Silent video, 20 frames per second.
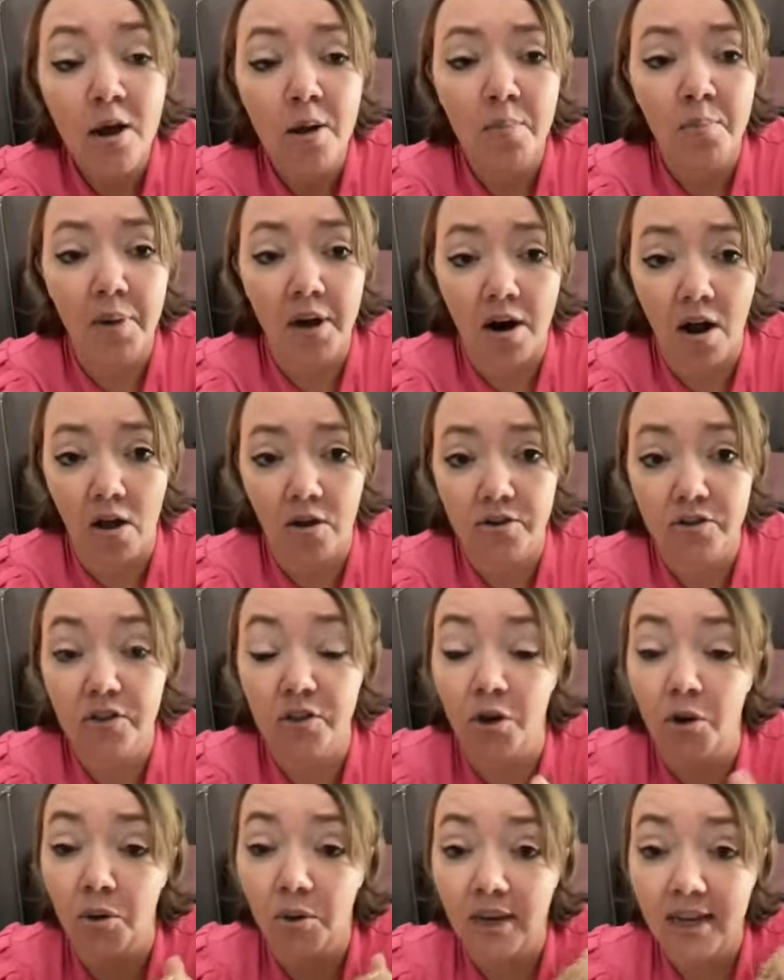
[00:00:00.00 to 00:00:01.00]
but
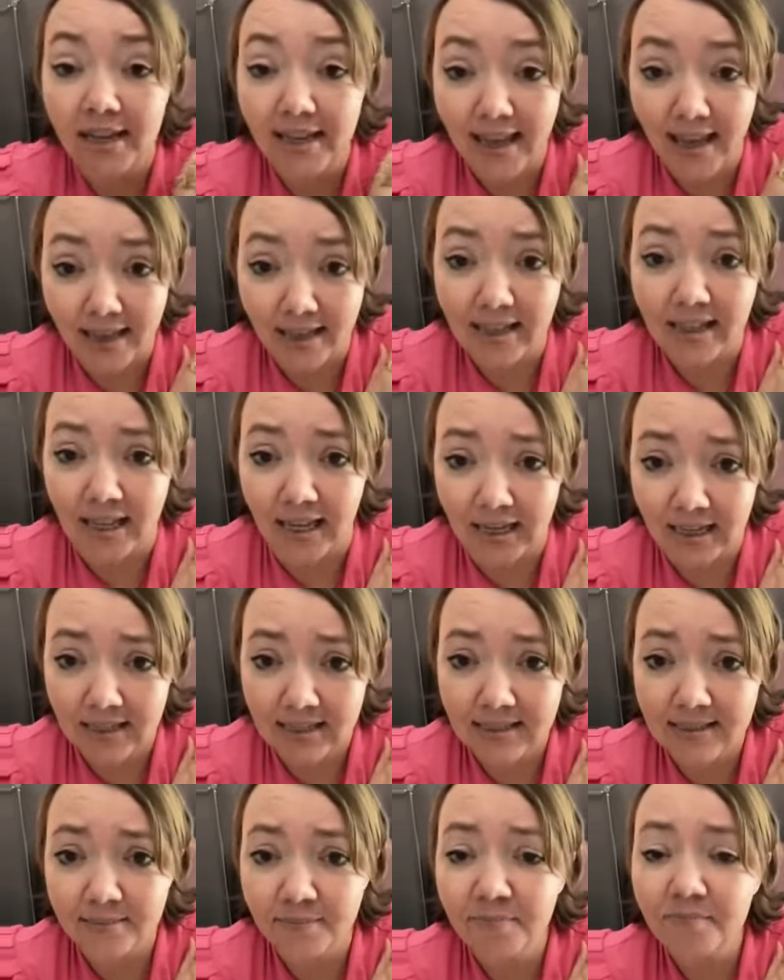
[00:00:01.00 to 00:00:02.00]
also get
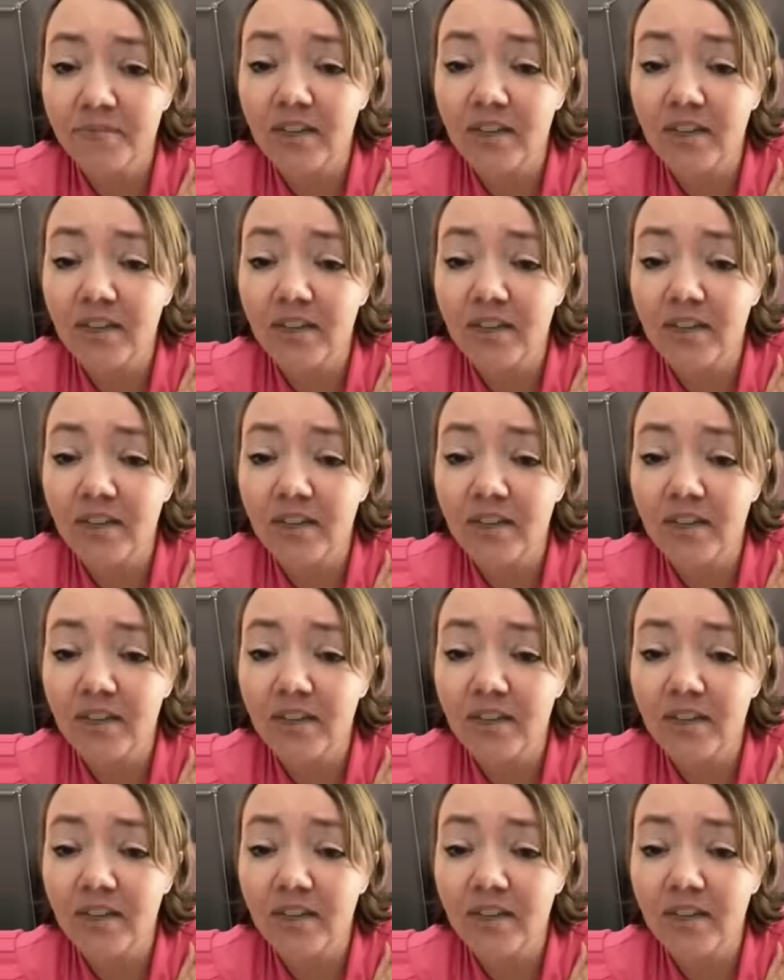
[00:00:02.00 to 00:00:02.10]
clicks.